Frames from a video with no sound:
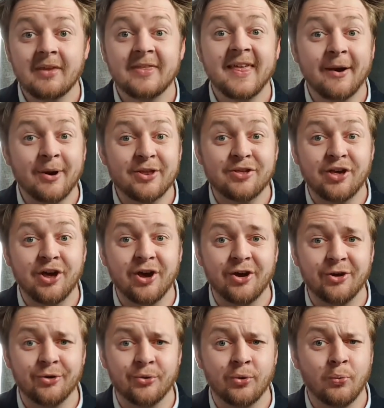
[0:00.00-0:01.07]
There are
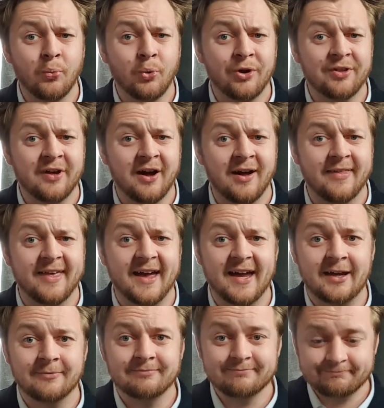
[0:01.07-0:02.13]
two. What are they?